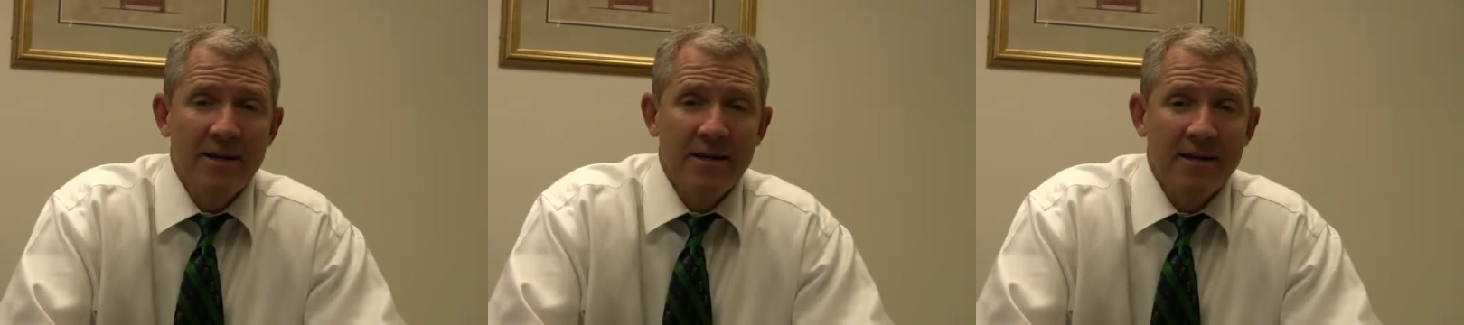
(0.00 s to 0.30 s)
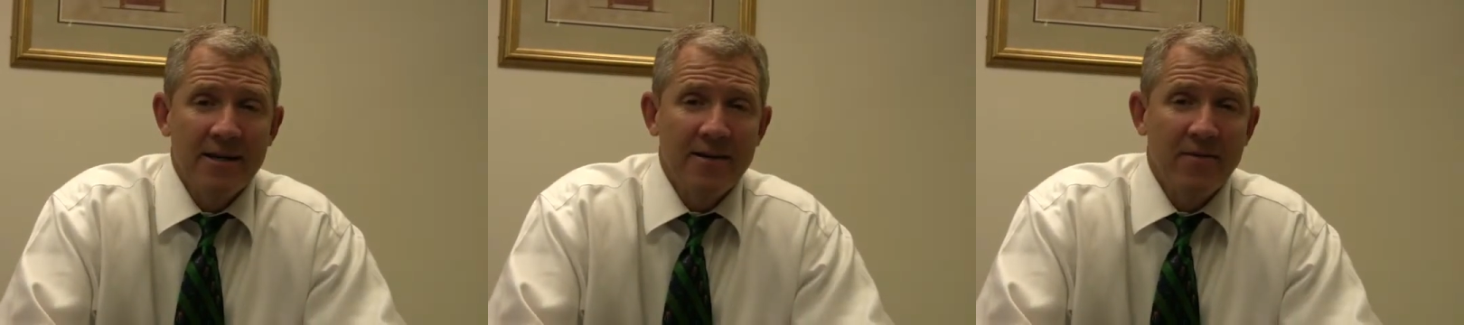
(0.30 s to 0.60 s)

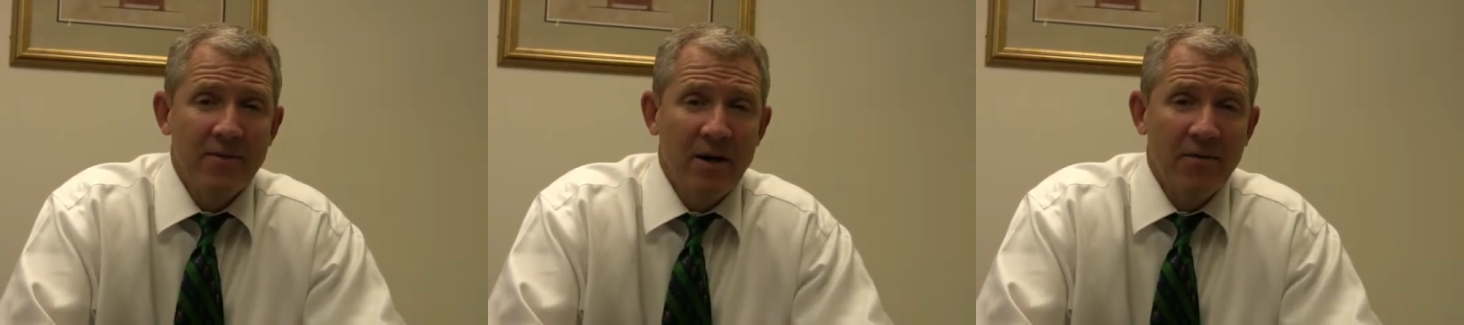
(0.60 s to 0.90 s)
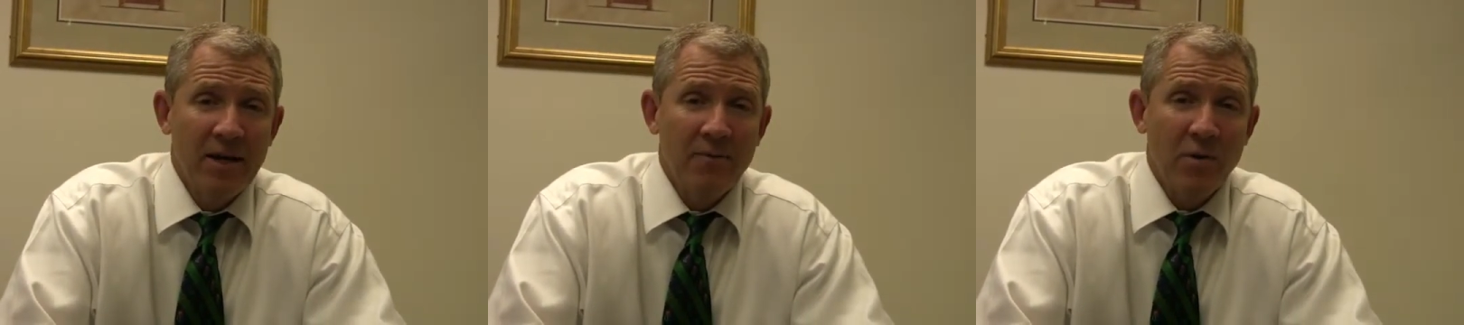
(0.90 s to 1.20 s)

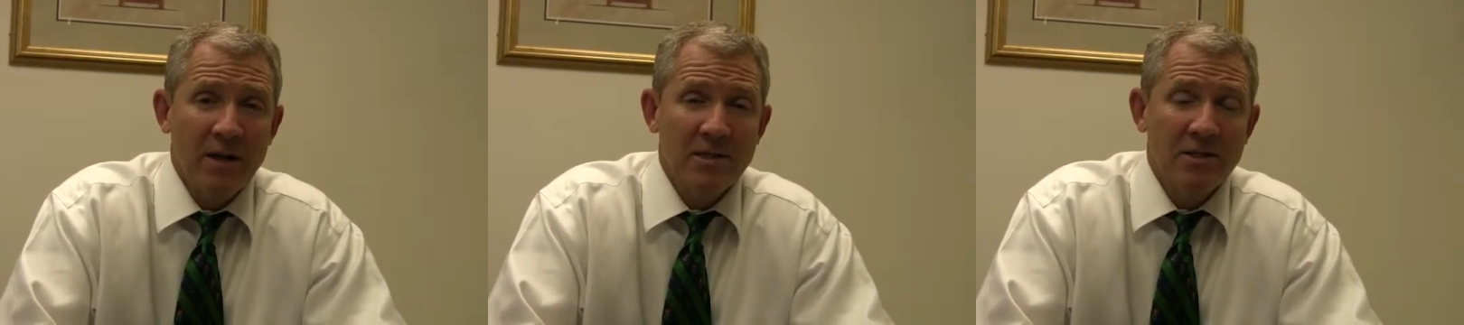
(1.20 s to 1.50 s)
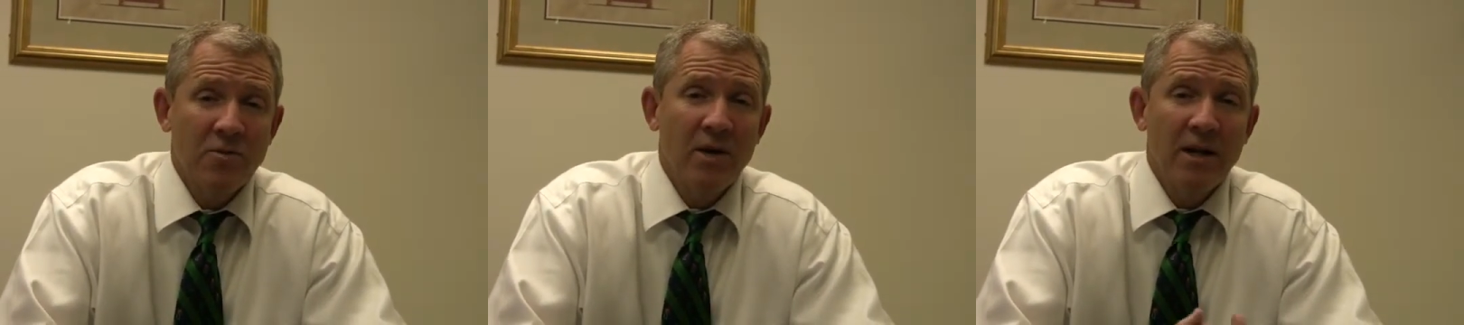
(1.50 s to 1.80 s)
of that
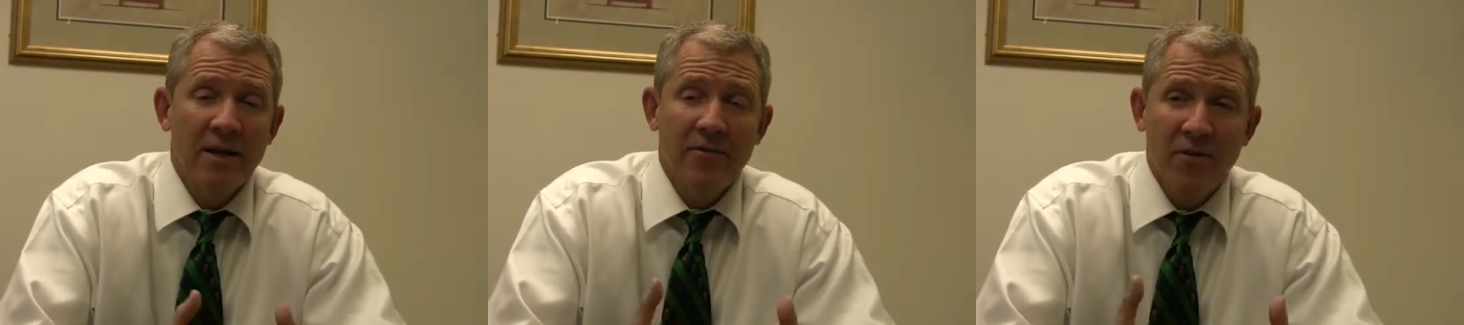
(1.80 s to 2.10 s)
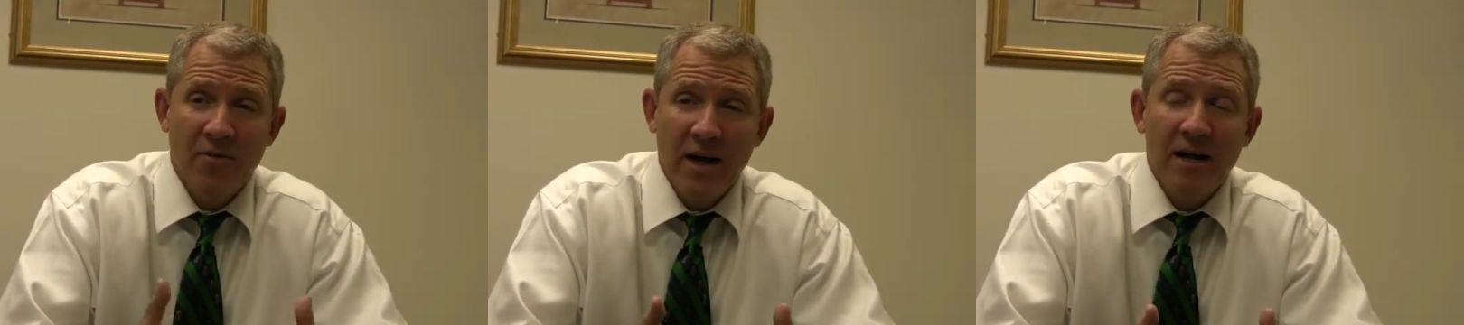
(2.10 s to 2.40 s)
process quickly if
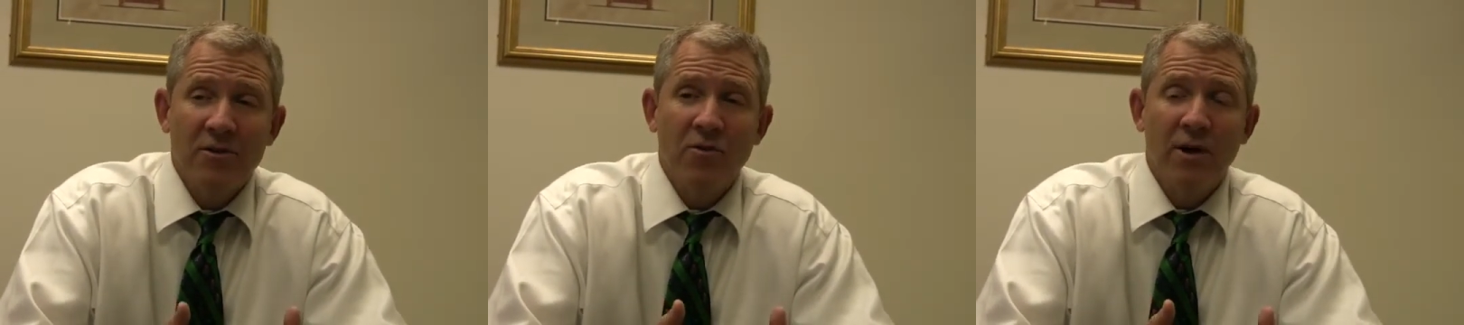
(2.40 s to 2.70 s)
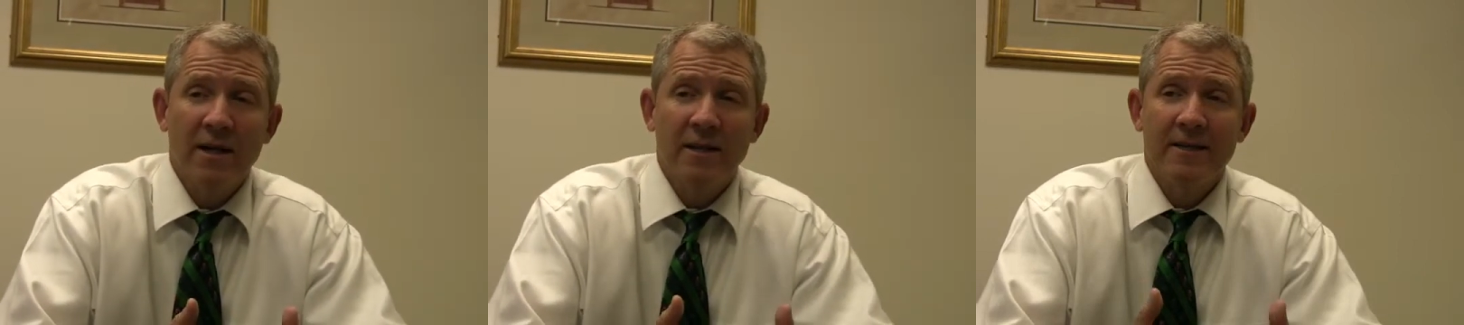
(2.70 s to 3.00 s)
you're filed
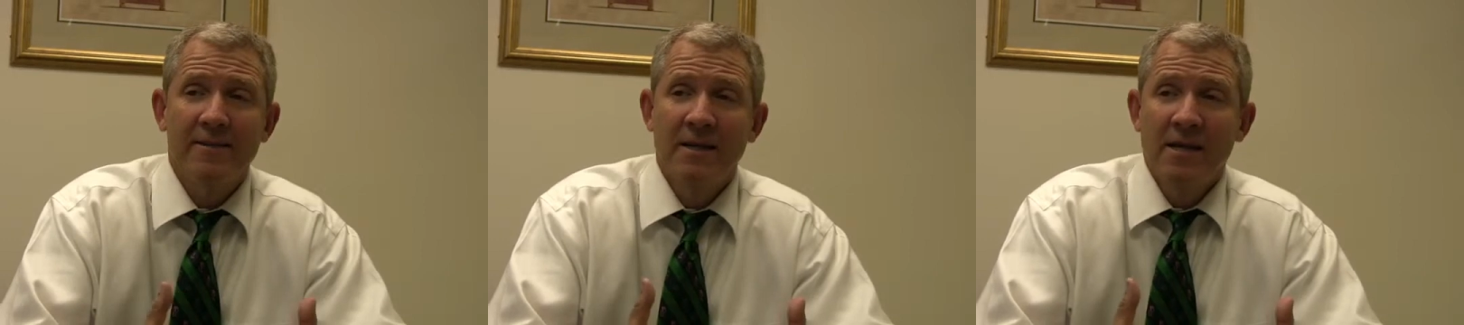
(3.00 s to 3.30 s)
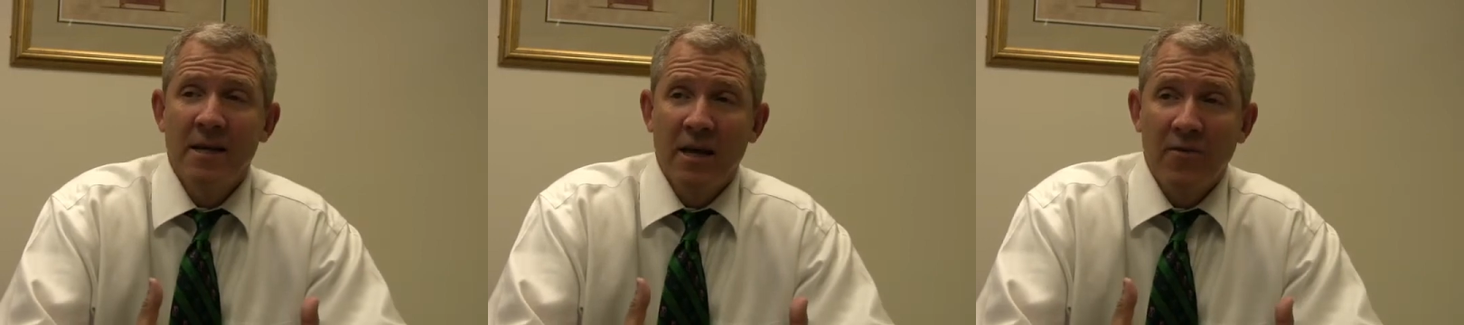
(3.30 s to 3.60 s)
correctly,
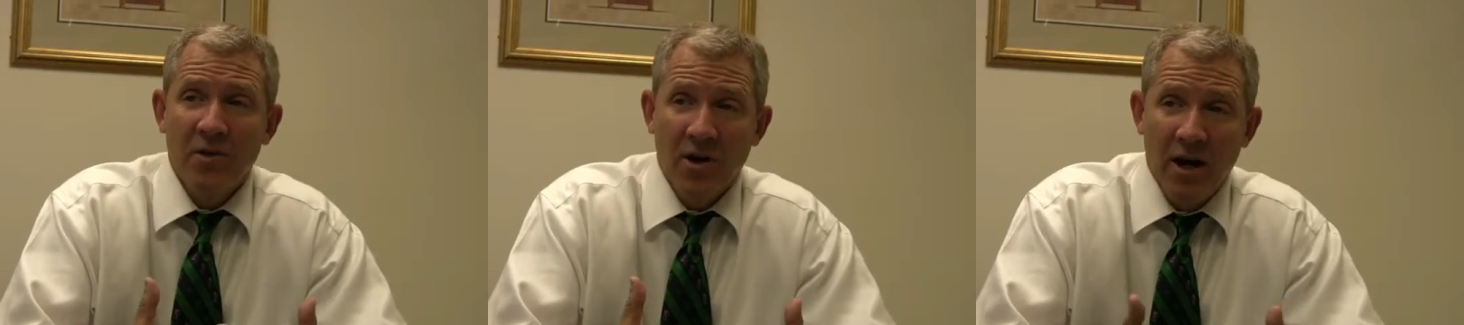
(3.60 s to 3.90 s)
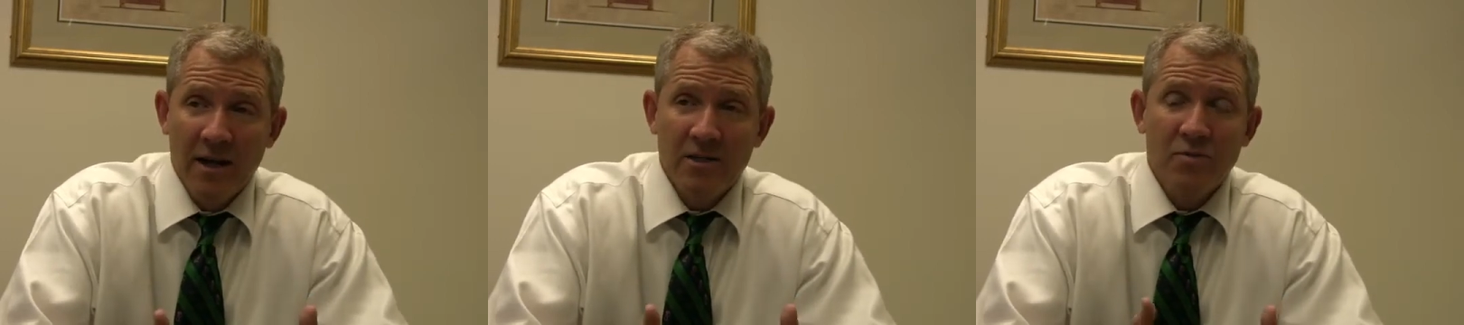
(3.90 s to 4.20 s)
if you're
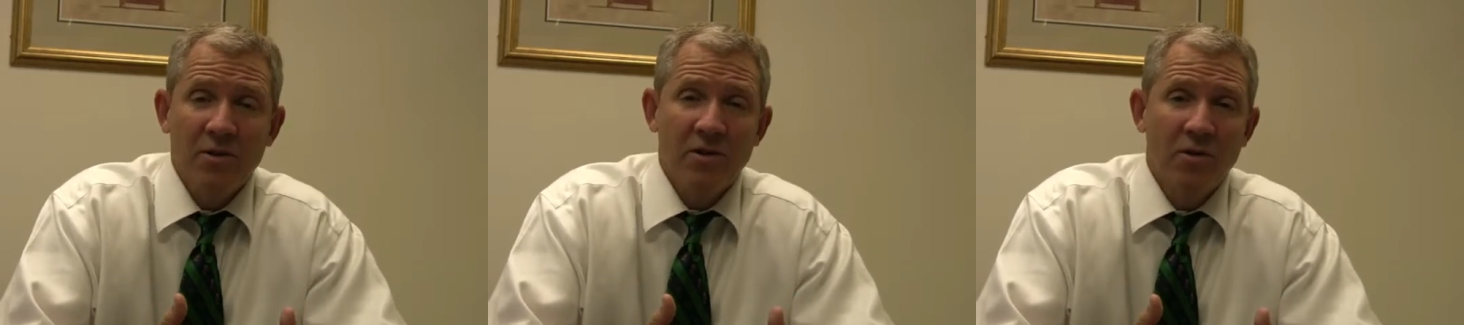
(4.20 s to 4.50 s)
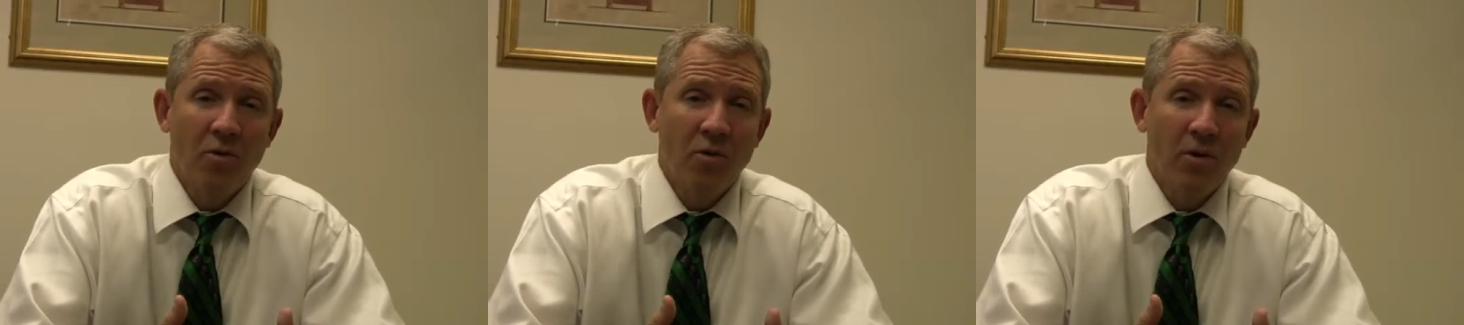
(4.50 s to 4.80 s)
honest with the
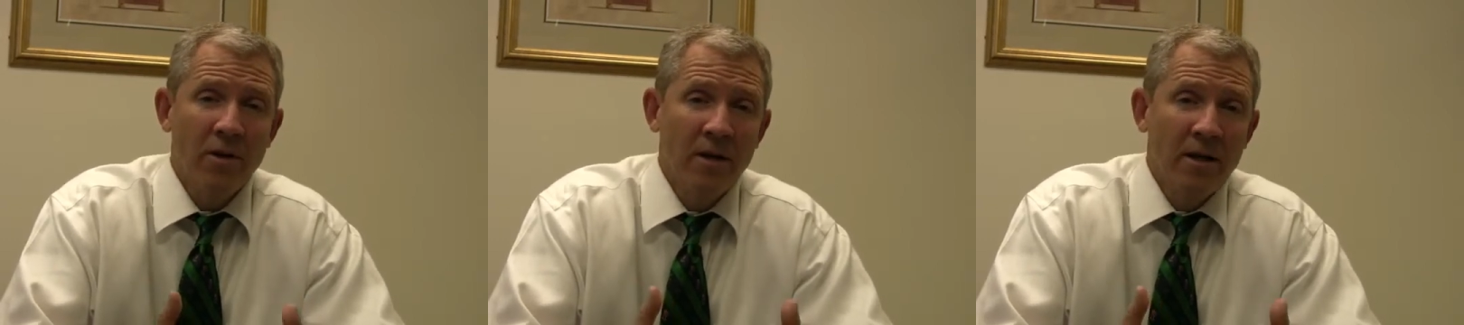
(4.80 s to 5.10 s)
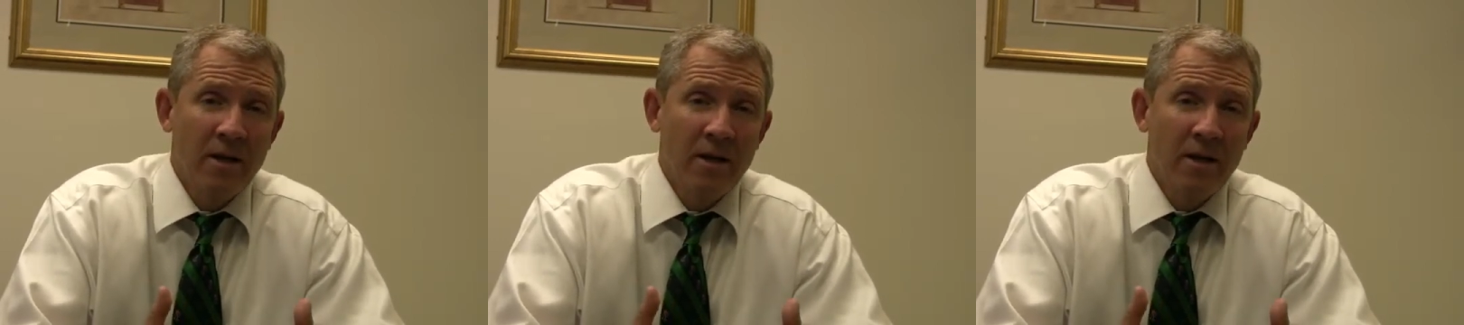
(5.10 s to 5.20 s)
court,